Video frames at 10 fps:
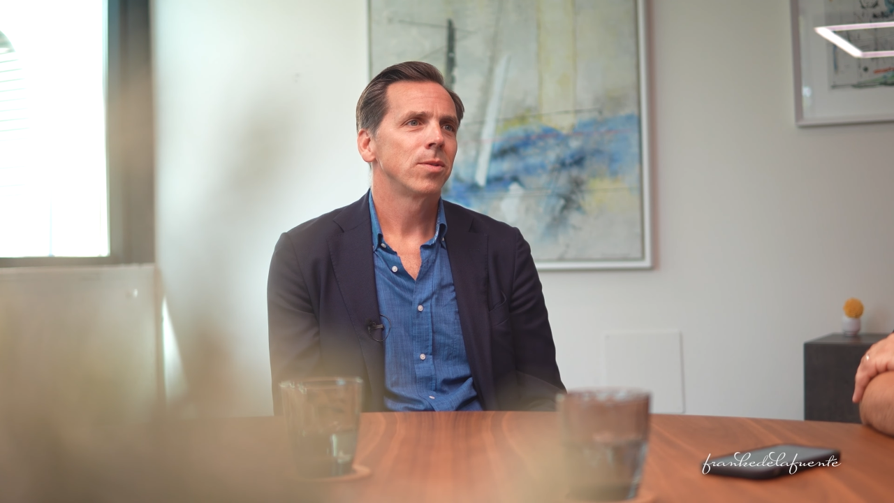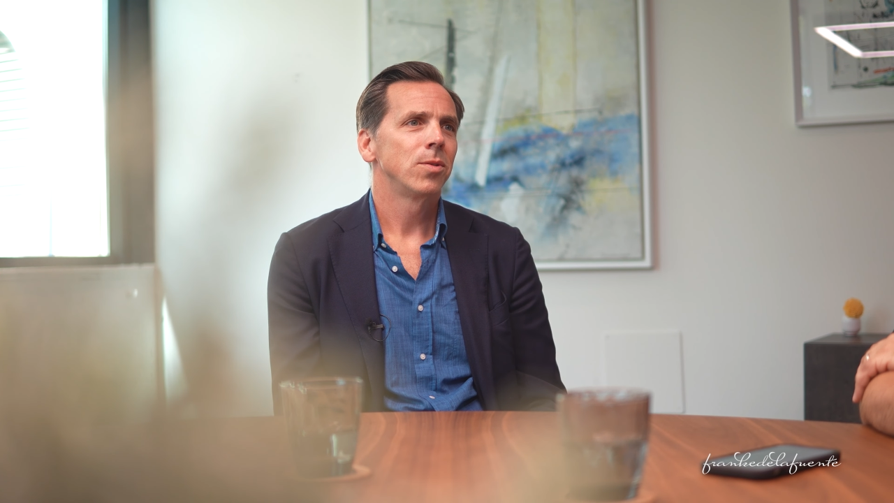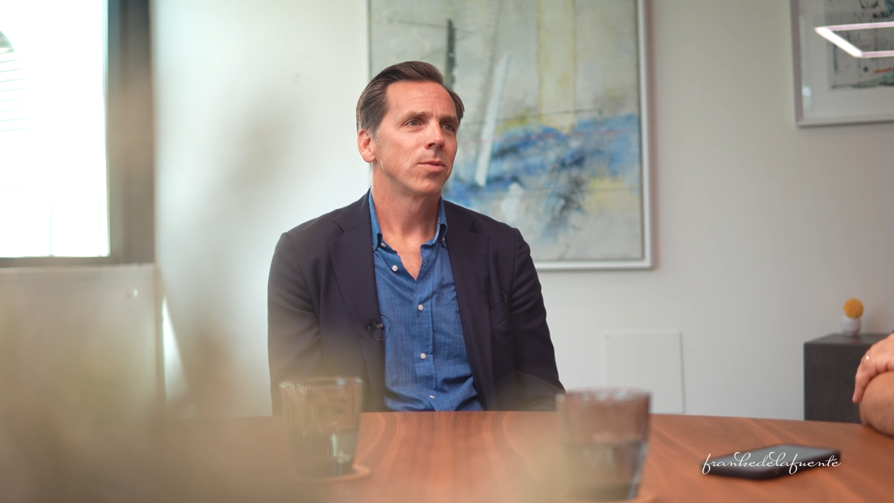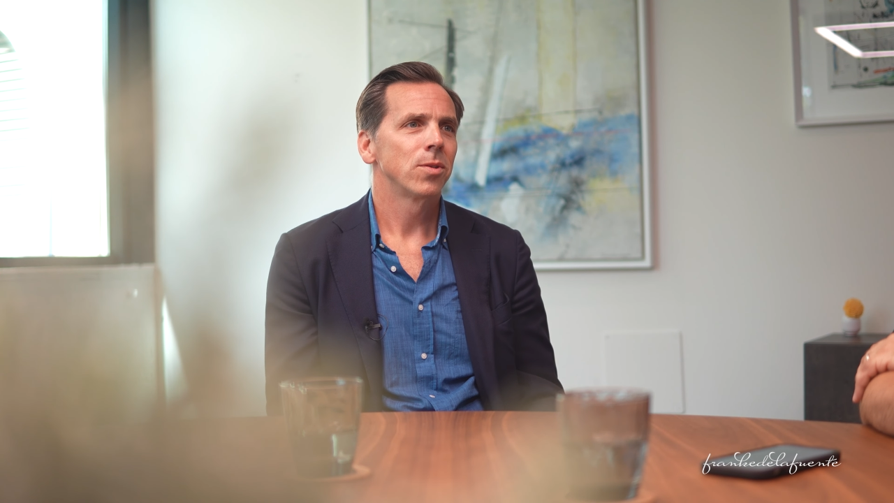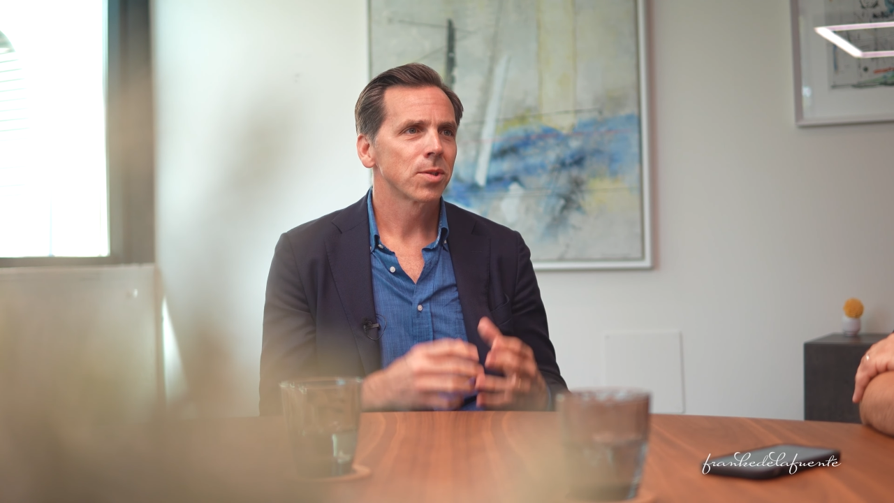
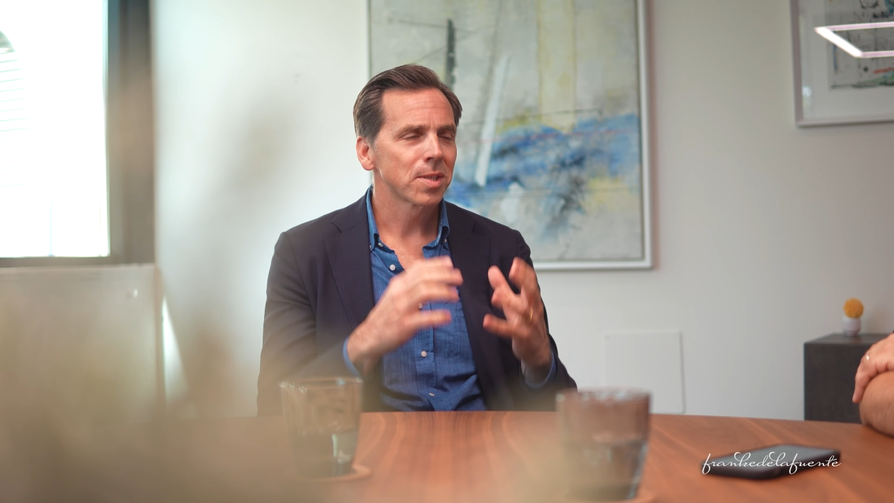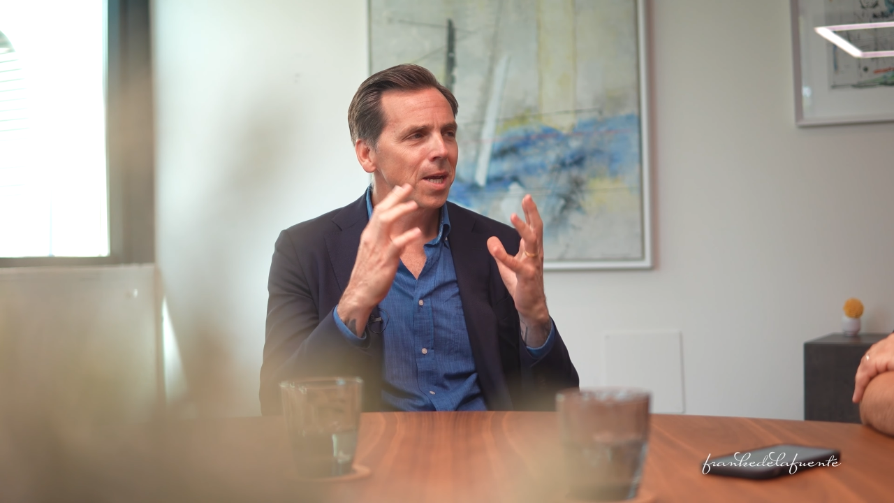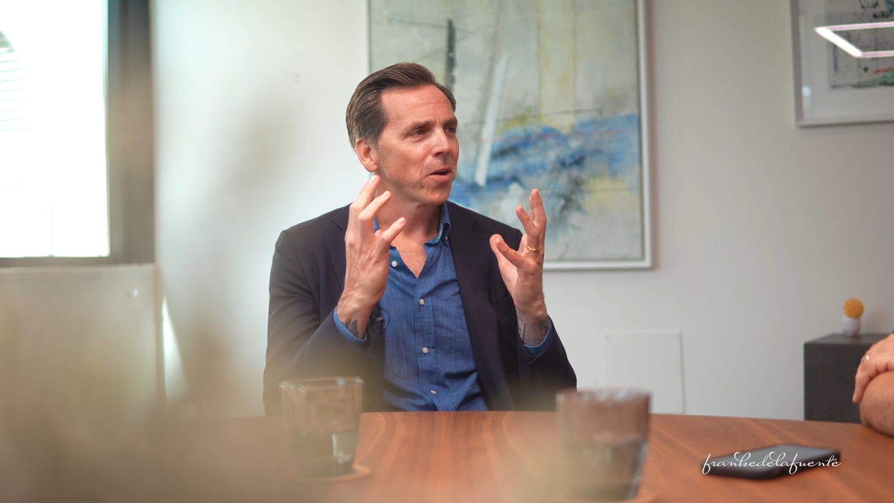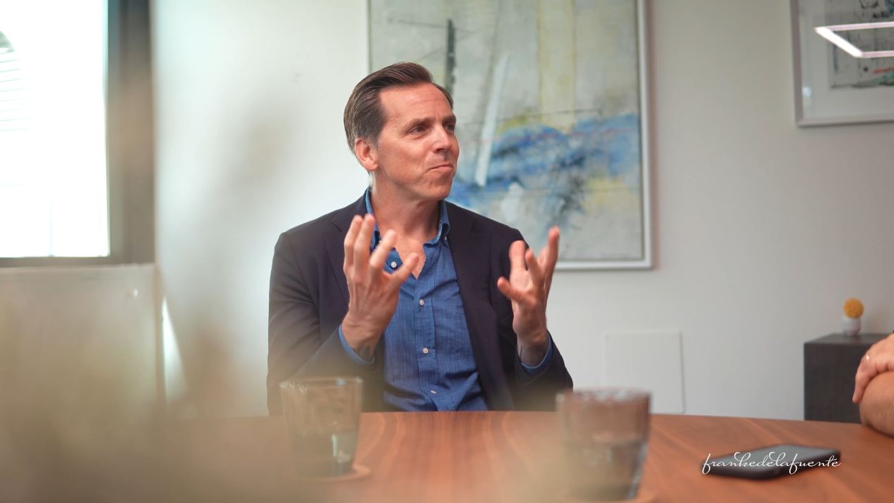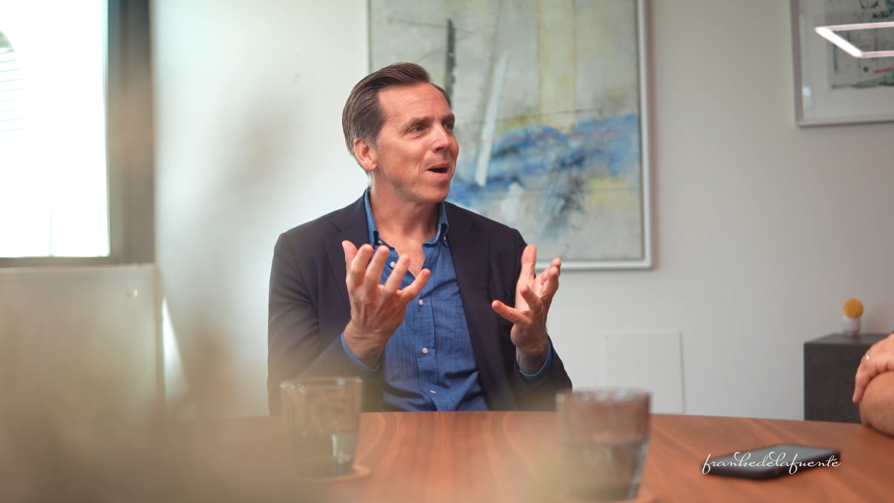your
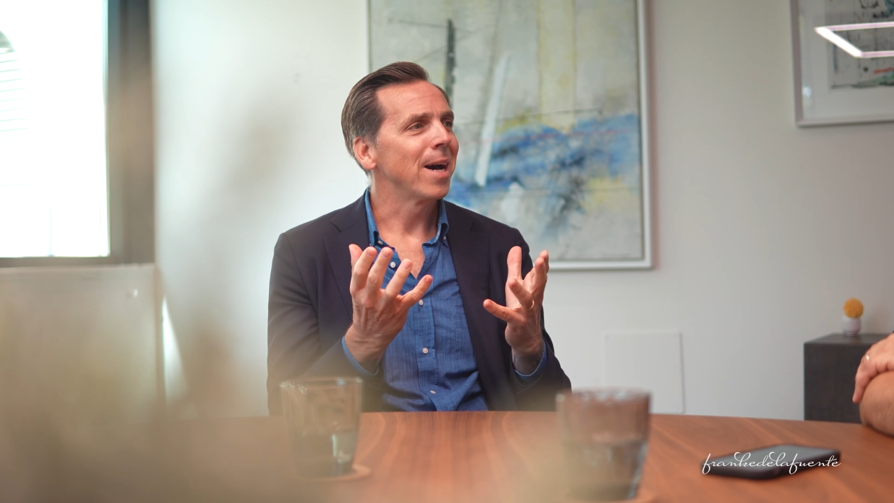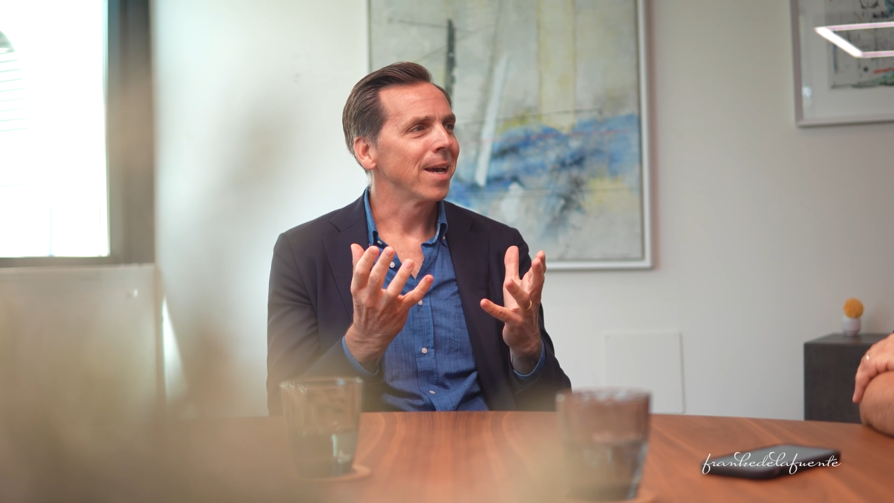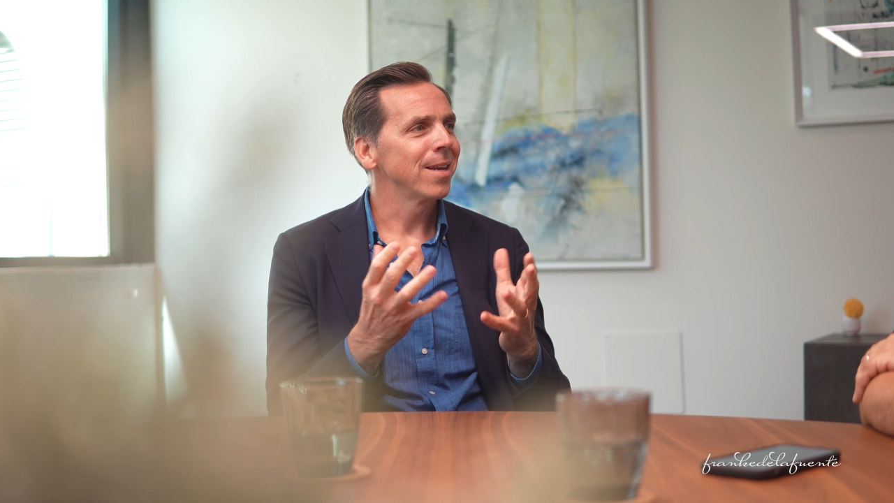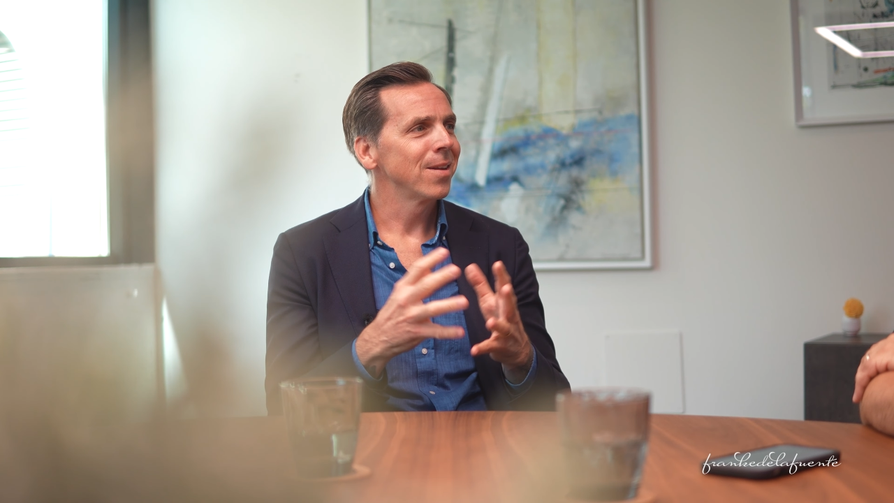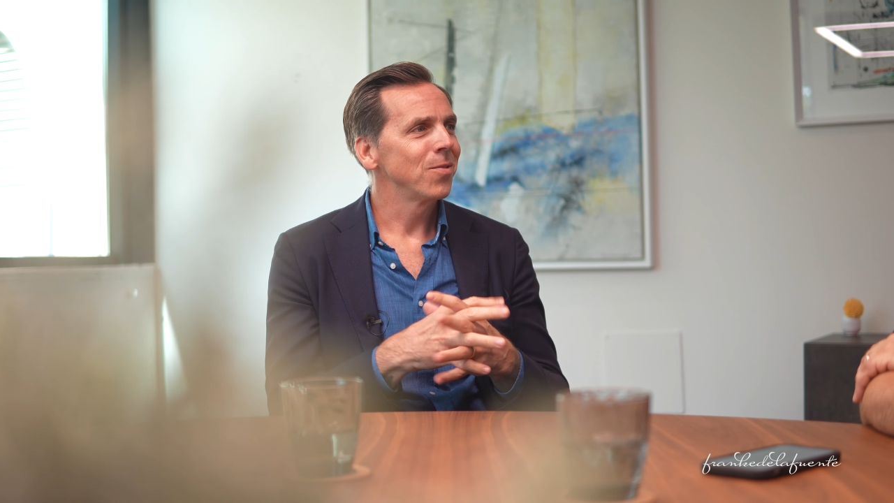state of
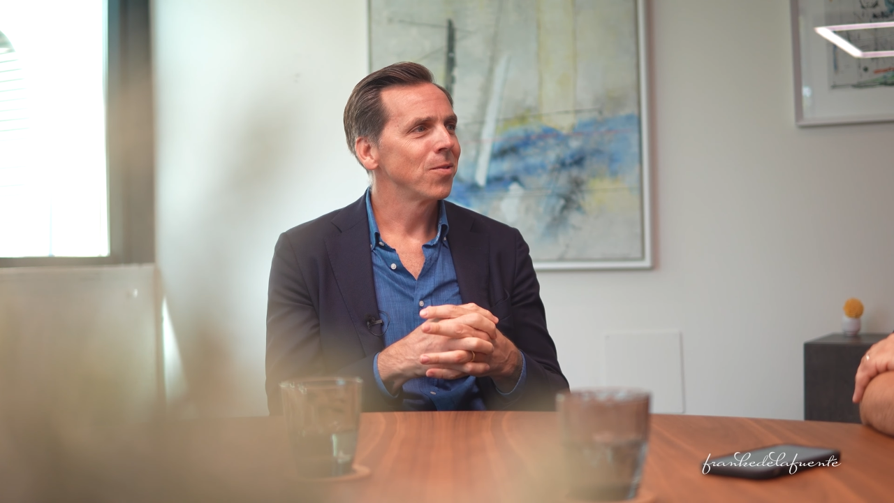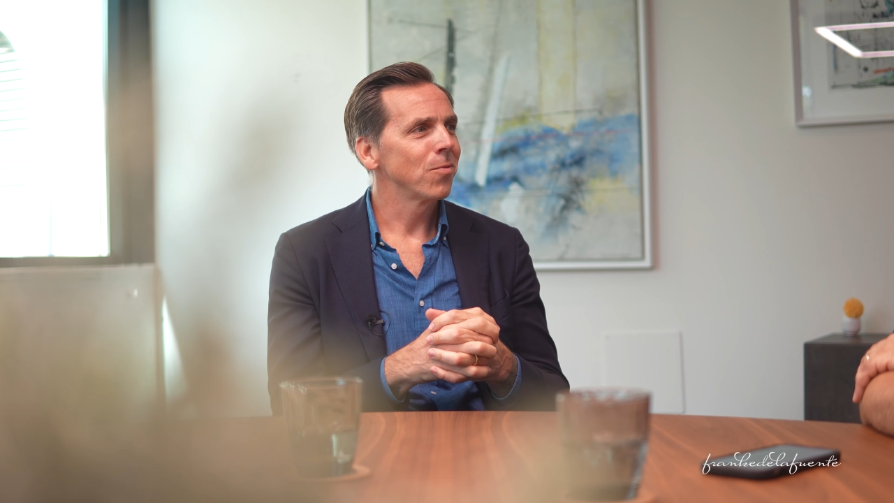mind,